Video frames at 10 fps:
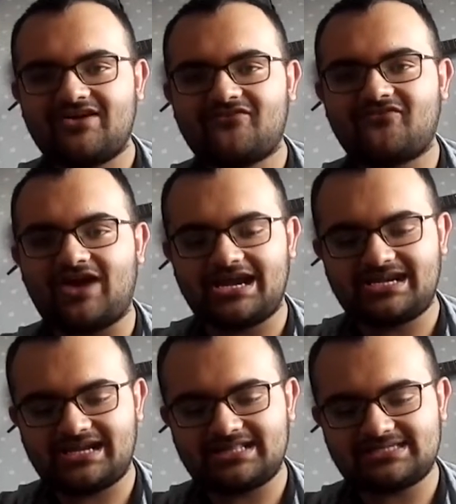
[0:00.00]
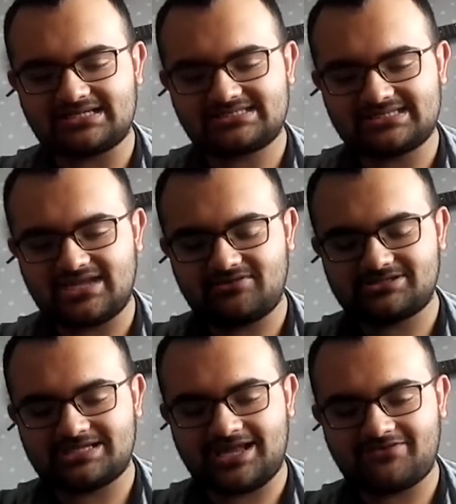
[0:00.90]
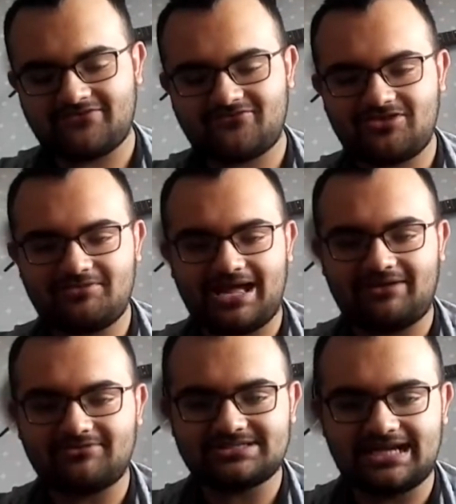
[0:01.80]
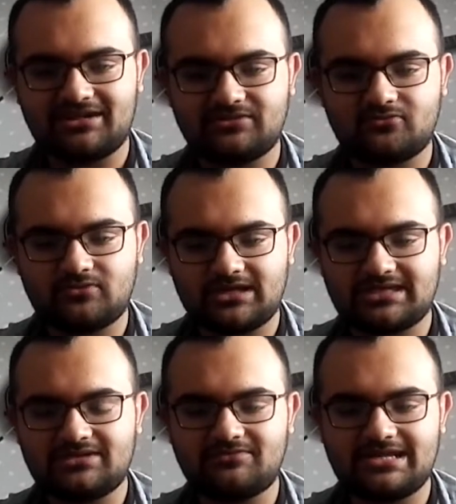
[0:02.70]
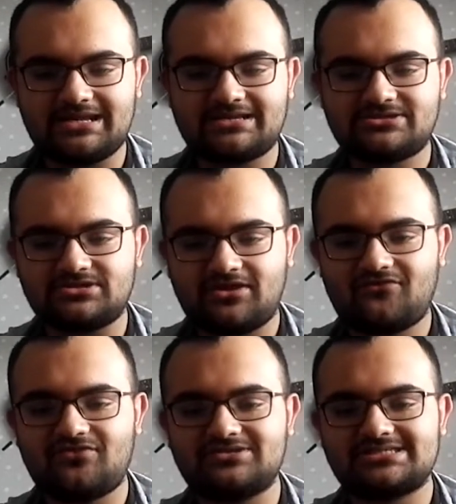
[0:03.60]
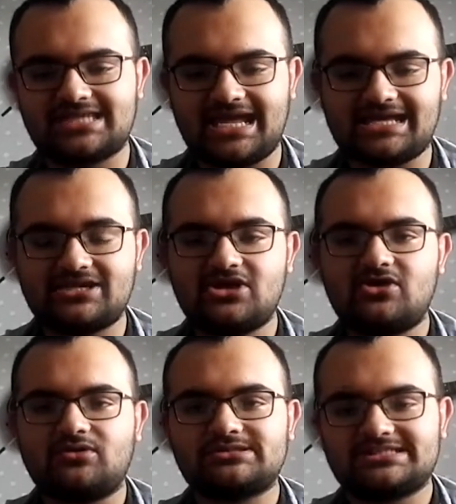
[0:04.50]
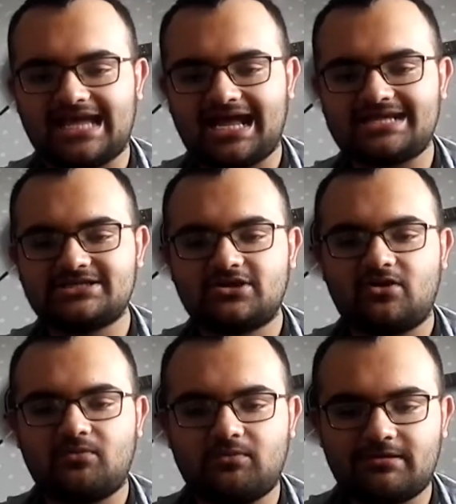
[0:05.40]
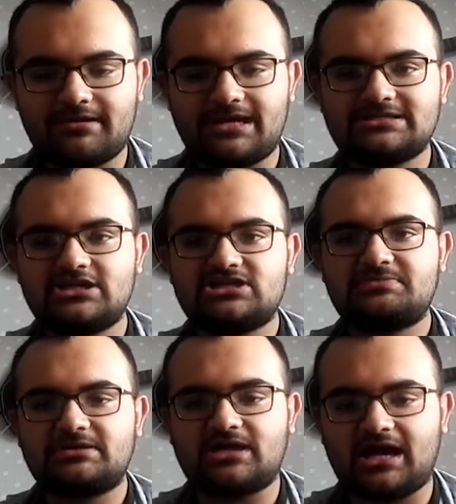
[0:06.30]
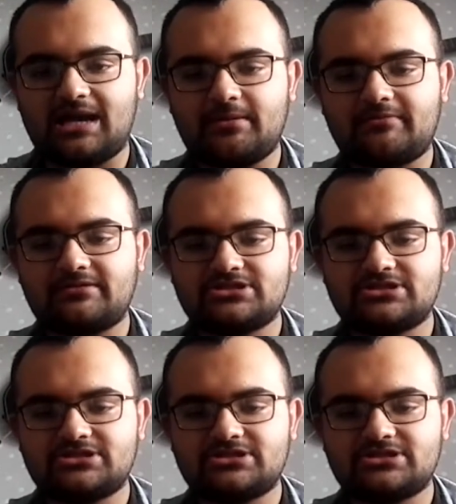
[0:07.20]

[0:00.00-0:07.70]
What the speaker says: Friday nights are sacred, to have a few hours out of the working week and to not feel scared or sad or worried, to put an arm around a